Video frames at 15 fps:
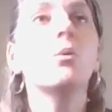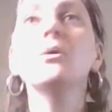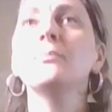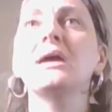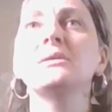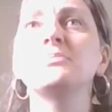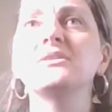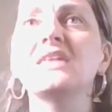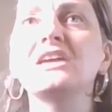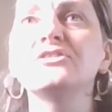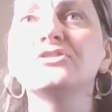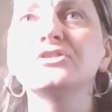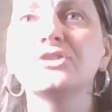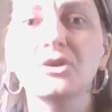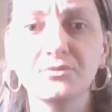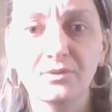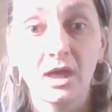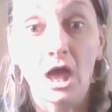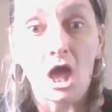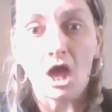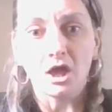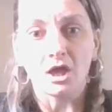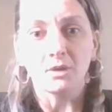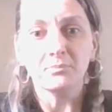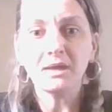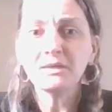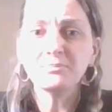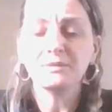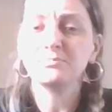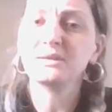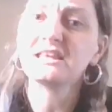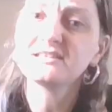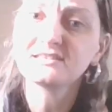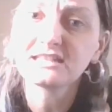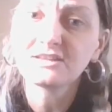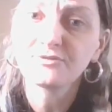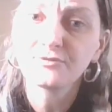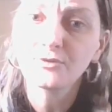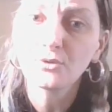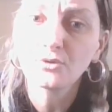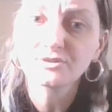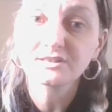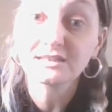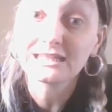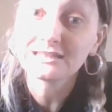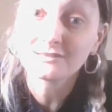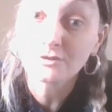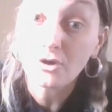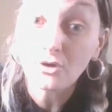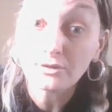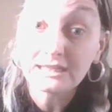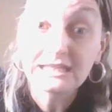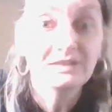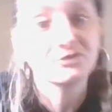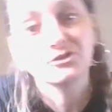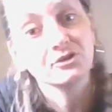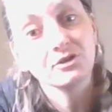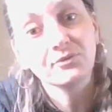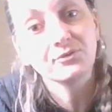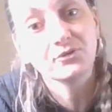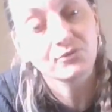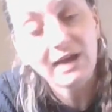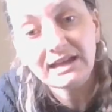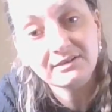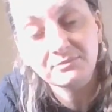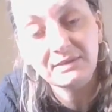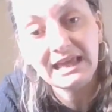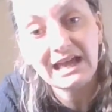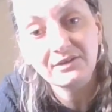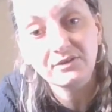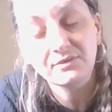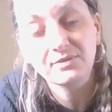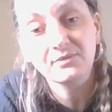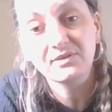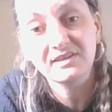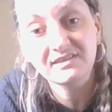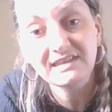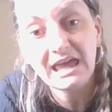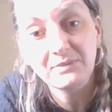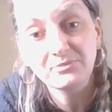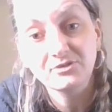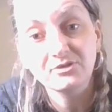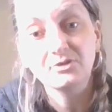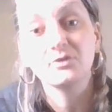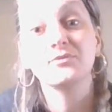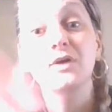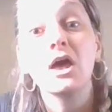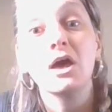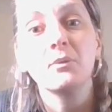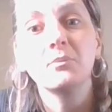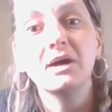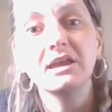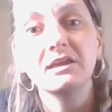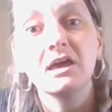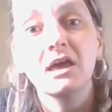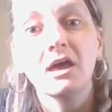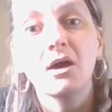or maybe they shouldn't have, maybe PC Ford and his colleague shouldn't have dragged me out of the reception of my,